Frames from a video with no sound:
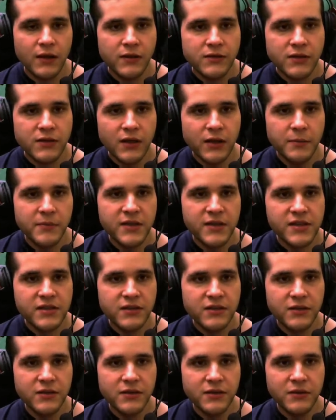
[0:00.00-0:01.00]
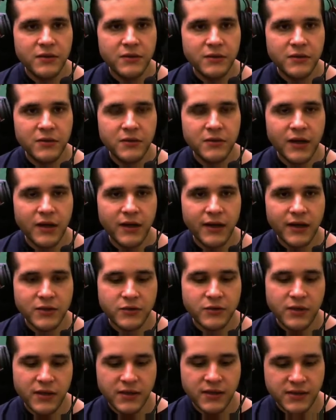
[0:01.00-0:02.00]
So let me show you an
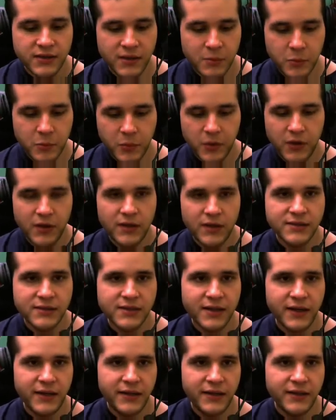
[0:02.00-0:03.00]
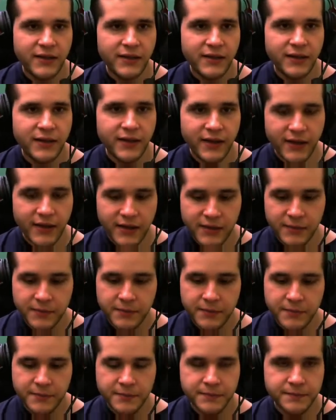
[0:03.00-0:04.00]
actual example. Let's create an array.
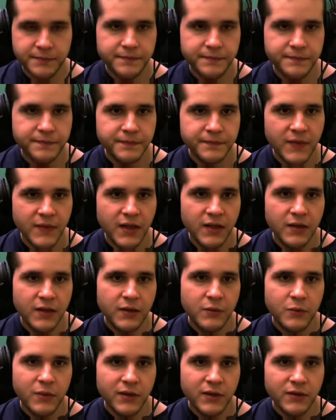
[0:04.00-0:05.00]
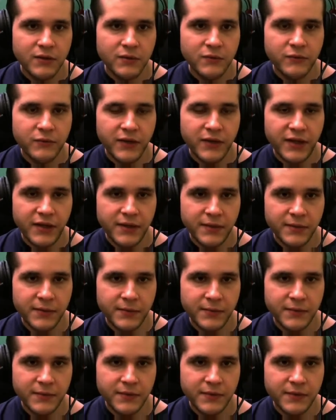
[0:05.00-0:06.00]
One, two, three.
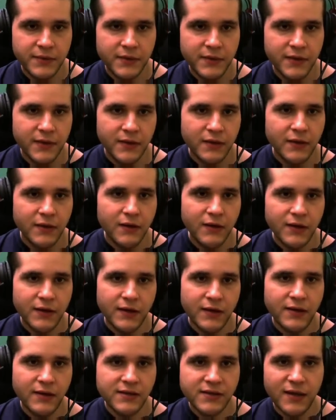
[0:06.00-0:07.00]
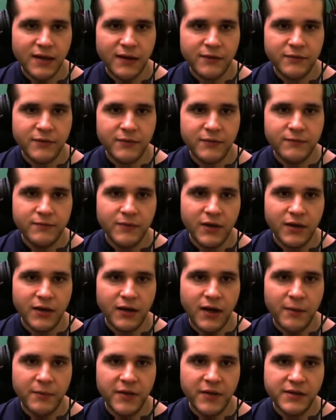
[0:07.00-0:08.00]
Or oh, let's have more
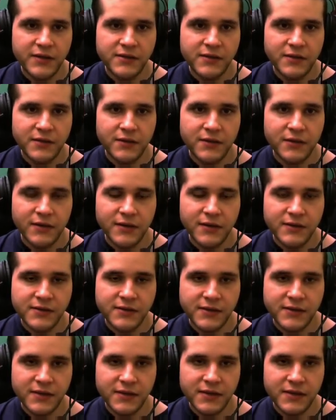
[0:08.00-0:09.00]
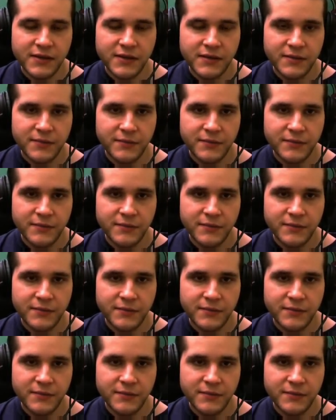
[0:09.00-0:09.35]
numbers so you can see